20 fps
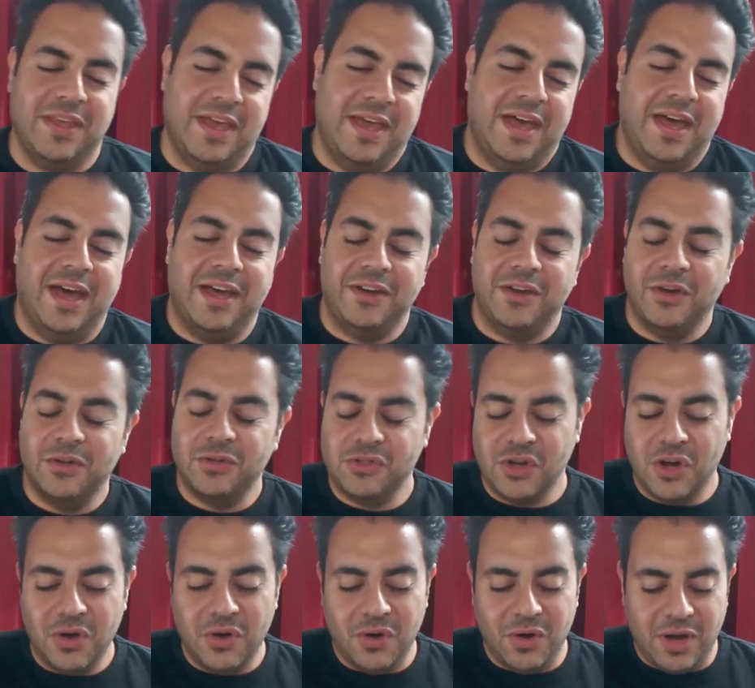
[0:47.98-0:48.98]
Yeah, I know,
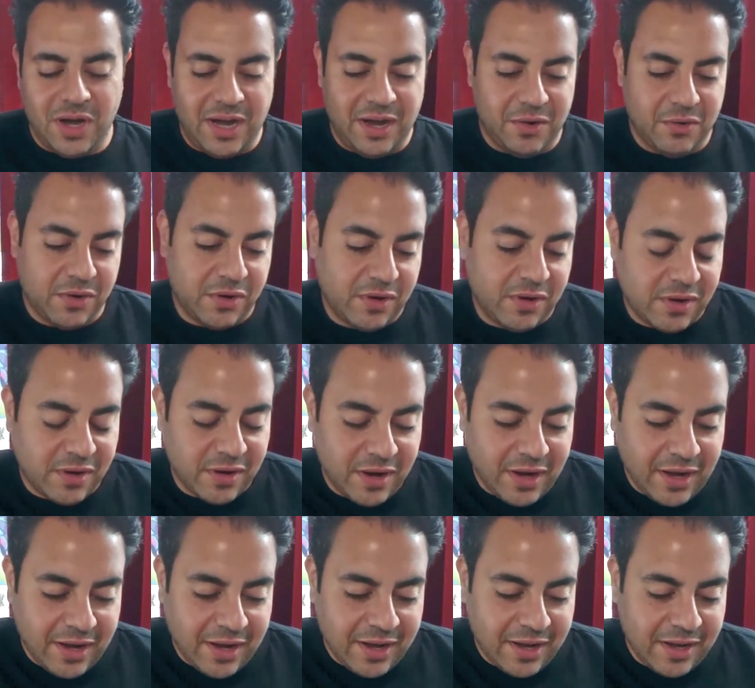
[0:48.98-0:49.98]
Joe. Our
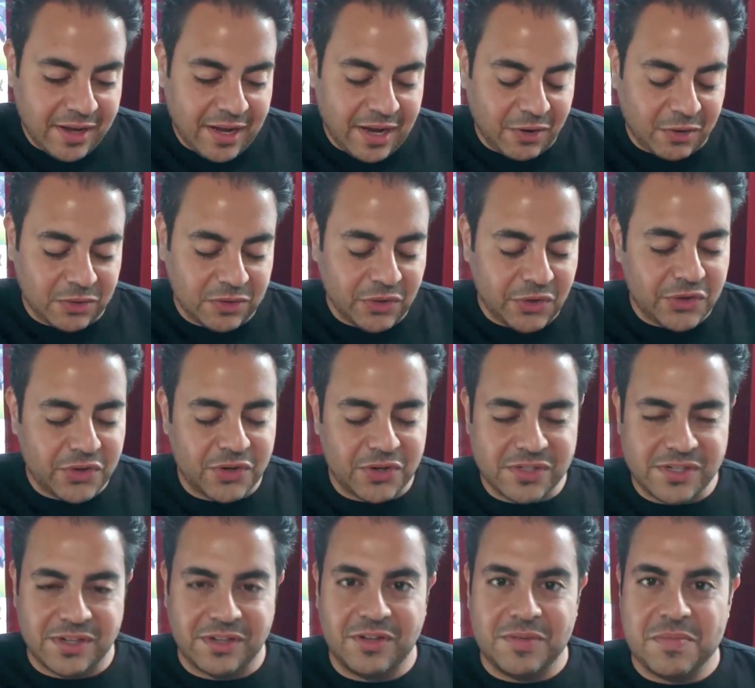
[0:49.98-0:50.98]
uh, our
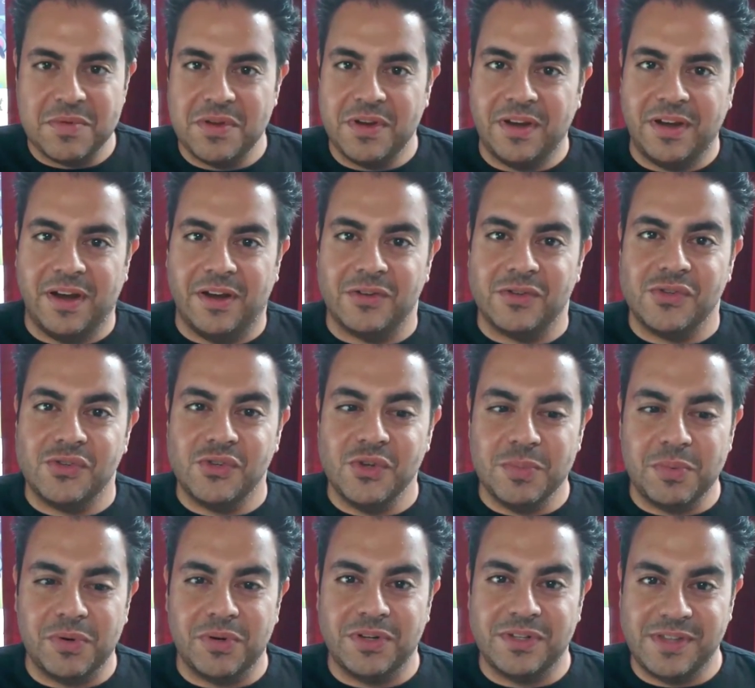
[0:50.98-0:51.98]
learners and community are
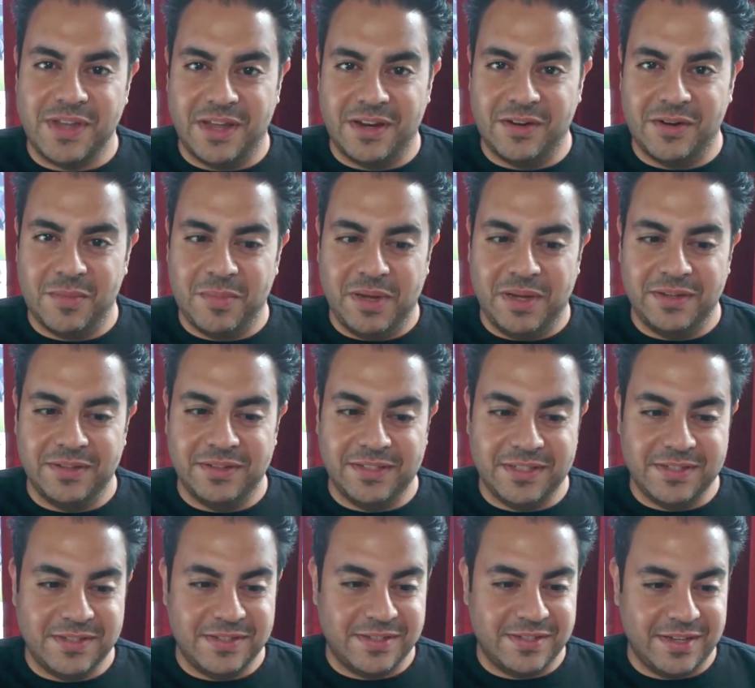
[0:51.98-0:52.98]
super excited about
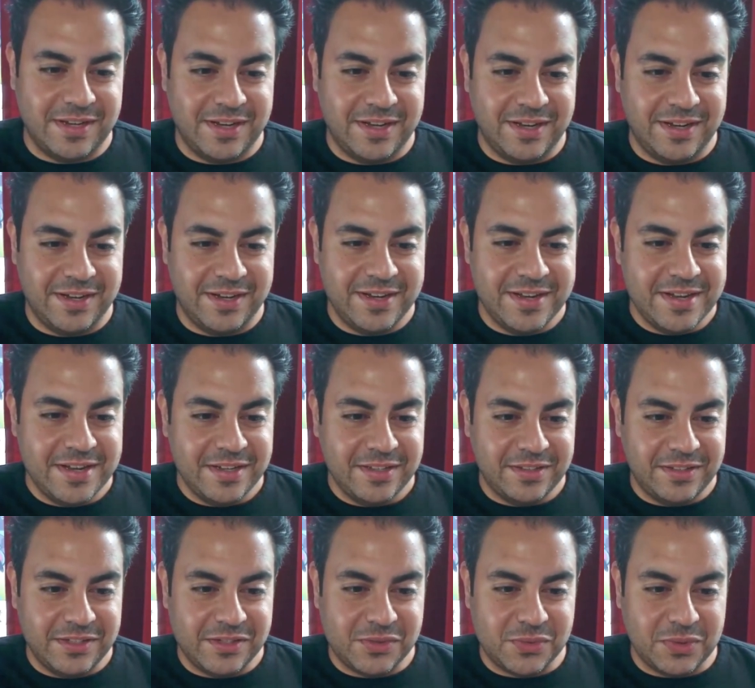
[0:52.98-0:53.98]
this uh,
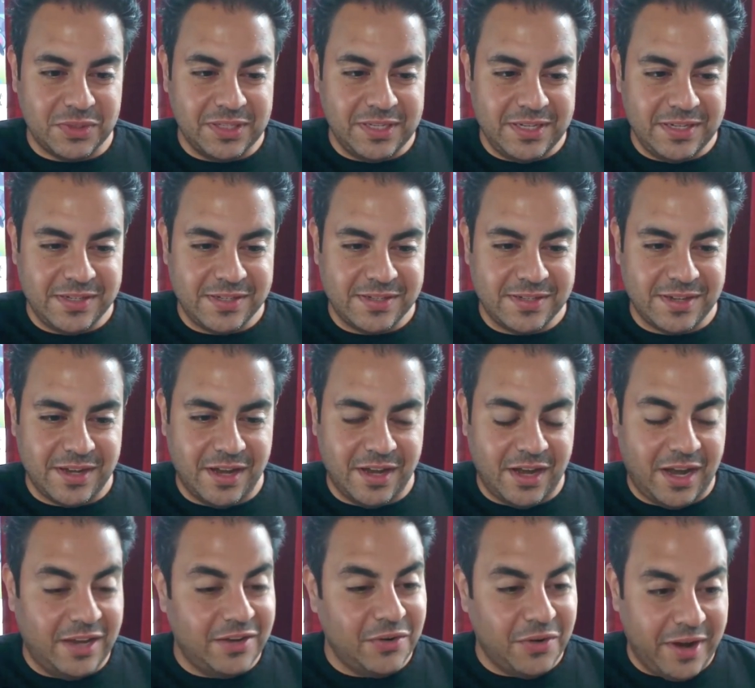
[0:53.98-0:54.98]
this release. Uh,
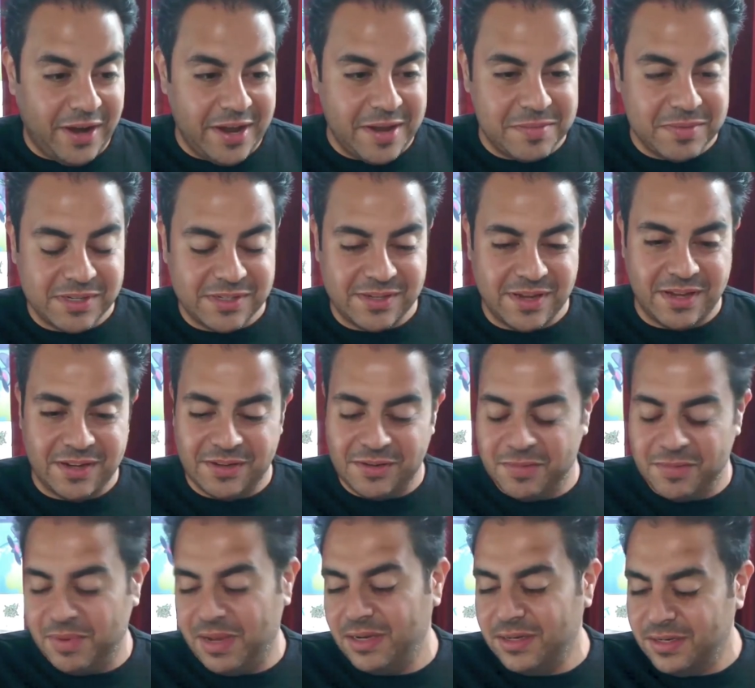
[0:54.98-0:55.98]
I know I am excited
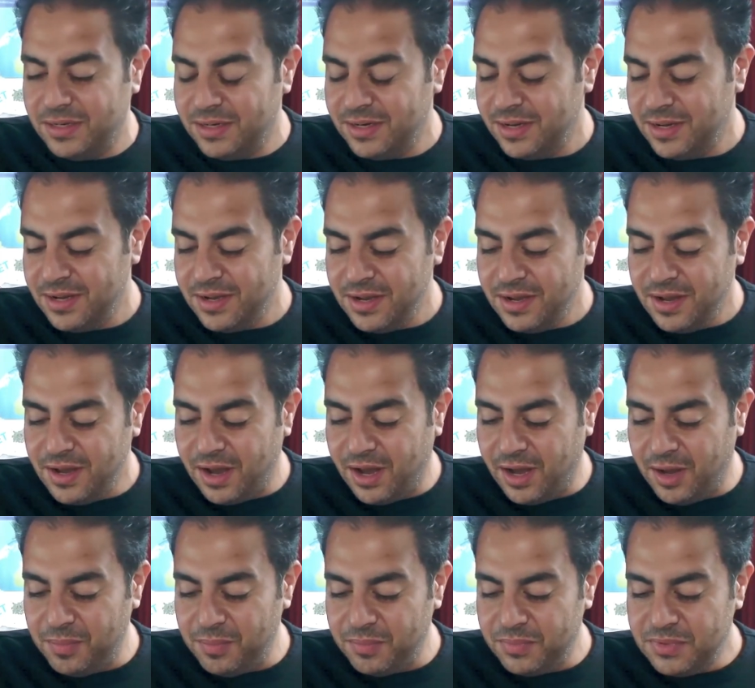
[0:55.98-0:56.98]
about it.
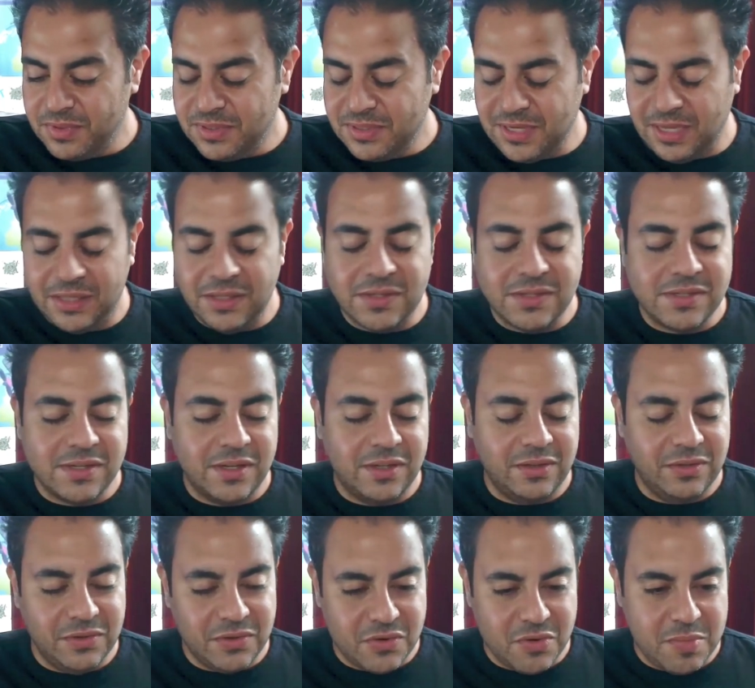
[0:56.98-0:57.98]
Um, tell us a
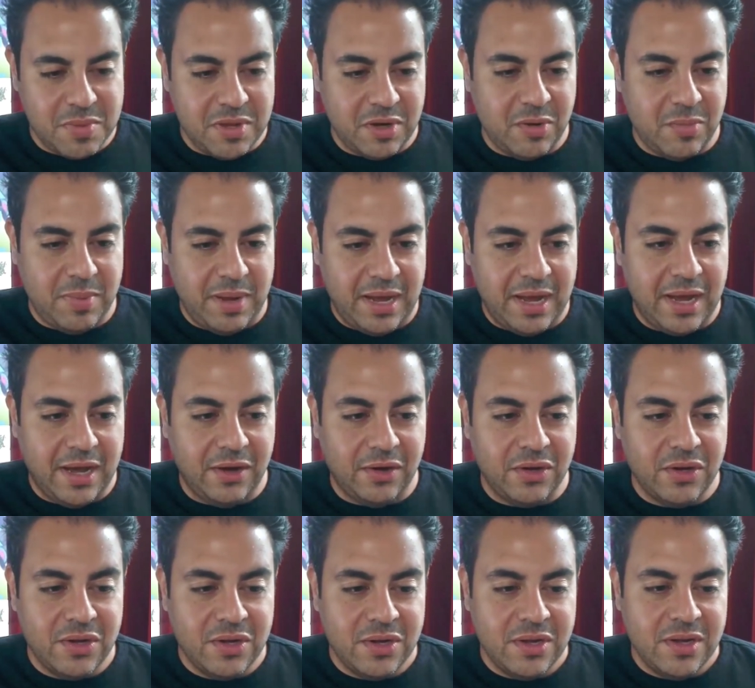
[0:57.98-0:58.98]
little bit about
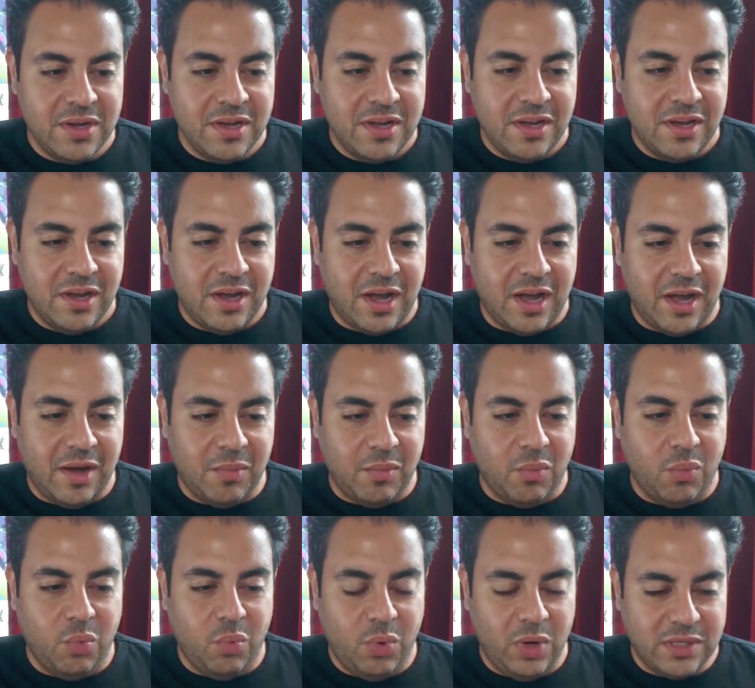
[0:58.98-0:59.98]
uh,
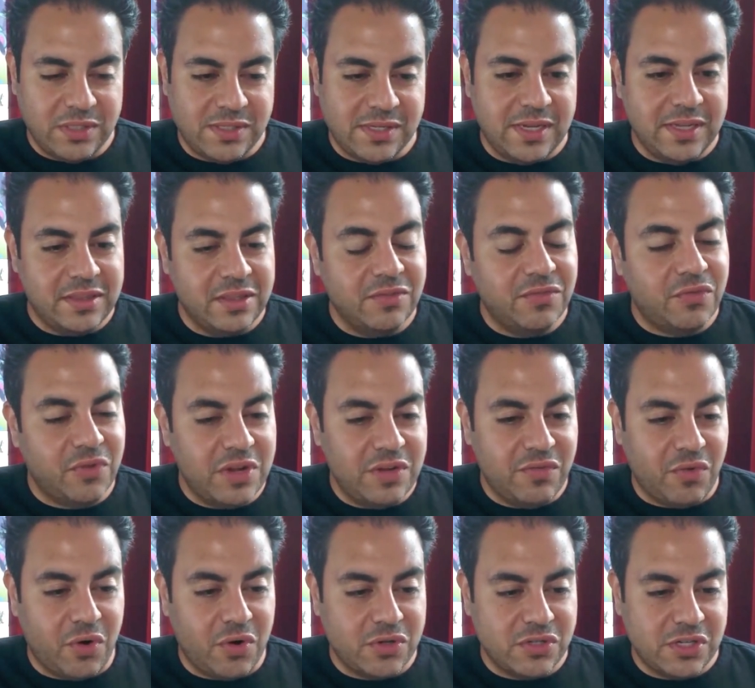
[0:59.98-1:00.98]
what's in the free
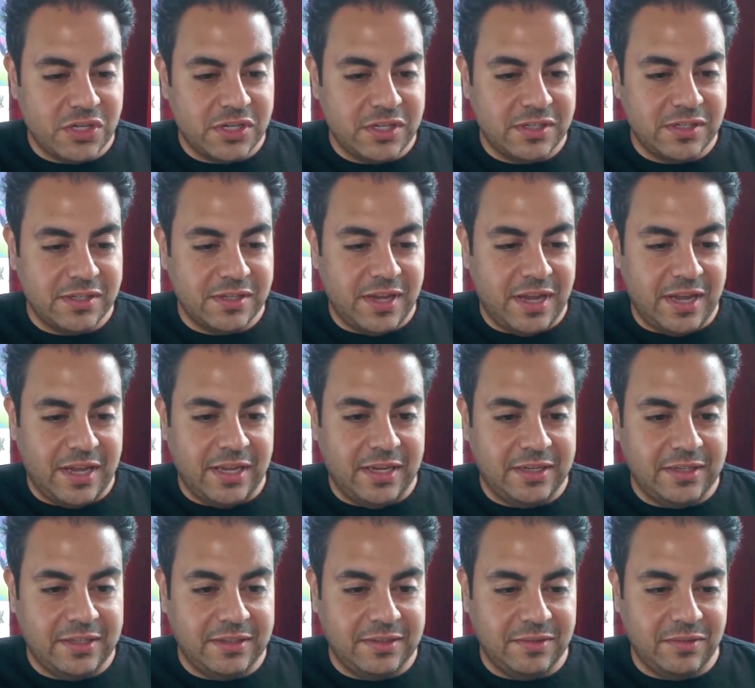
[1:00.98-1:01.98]
version
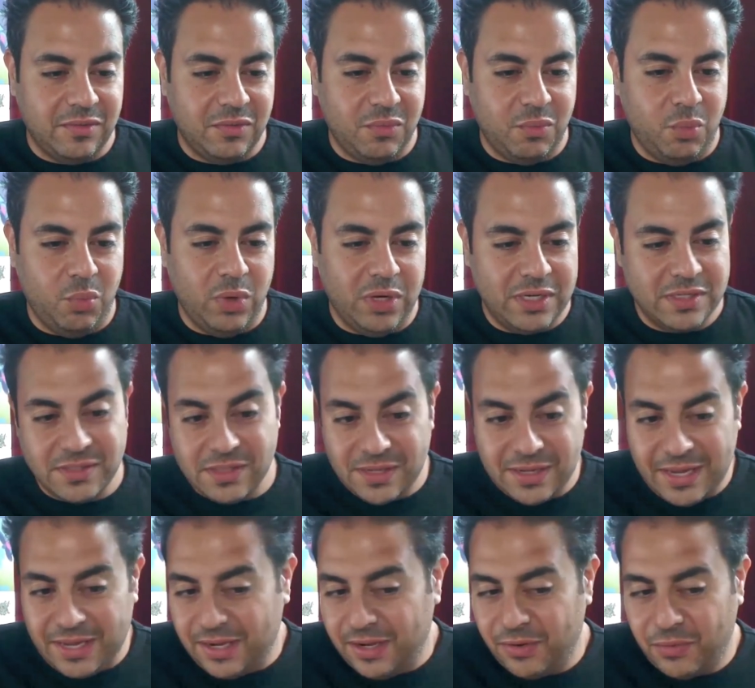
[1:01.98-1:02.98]
and when is it
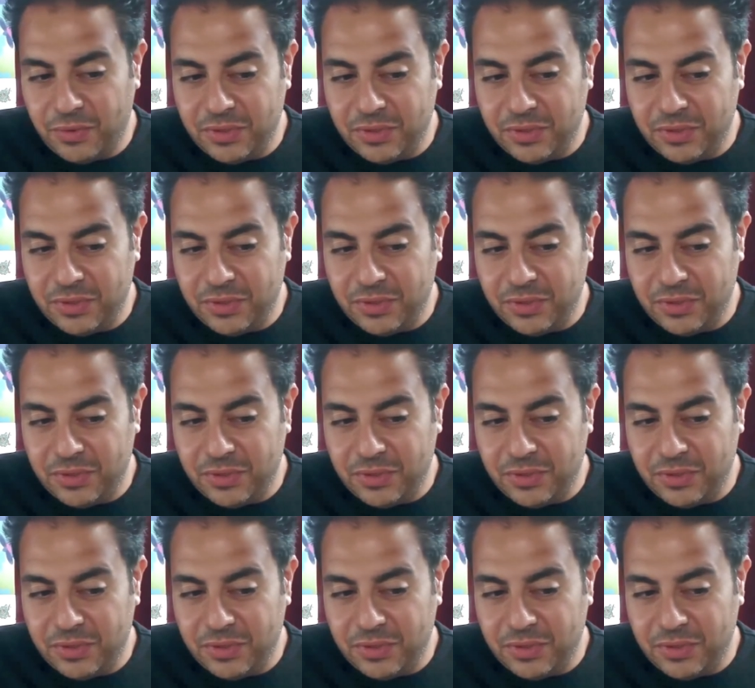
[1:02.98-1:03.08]
getting